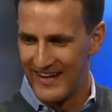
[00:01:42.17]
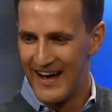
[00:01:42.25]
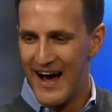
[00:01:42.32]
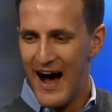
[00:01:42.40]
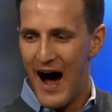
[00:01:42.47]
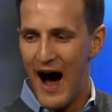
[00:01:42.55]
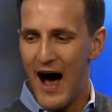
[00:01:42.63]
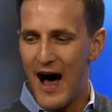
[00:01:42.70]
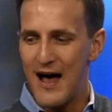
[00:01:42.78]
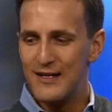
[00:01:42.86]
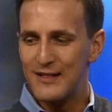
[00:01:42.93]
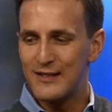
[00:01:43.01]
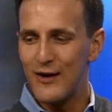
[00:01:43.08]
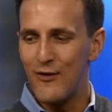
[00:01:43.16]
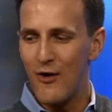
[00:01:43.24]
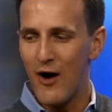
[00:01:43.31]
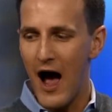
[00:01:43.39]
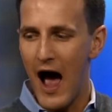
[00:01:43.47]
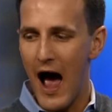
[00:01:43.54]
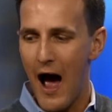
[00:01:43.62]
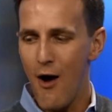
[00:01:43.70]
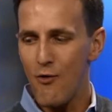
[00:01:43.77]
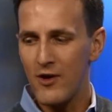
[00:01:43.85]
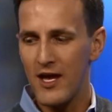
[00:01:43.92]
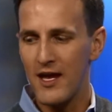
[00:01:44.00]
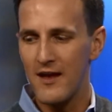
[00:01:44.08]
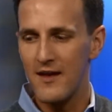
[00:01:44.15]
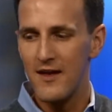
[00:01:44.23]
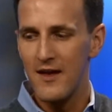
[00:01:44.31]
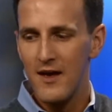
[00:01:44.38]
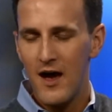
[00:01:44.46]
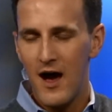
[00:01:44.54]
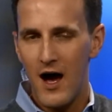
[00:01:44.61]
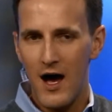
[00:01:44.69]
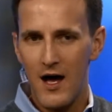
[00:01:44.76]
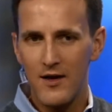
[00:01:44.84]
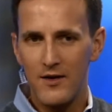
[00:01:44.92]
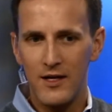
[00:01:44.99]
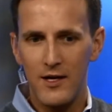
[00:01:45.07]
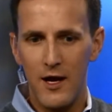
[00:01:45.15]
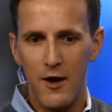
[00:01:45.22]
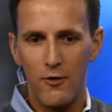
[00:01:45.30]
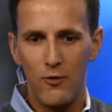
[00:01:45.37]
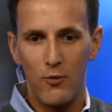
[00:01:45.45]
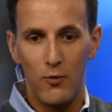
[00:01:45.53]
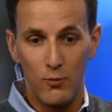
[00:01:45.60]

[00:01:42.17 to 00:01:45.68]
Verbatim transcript: Yeah, yeah. Uh, so how can, uh, you know,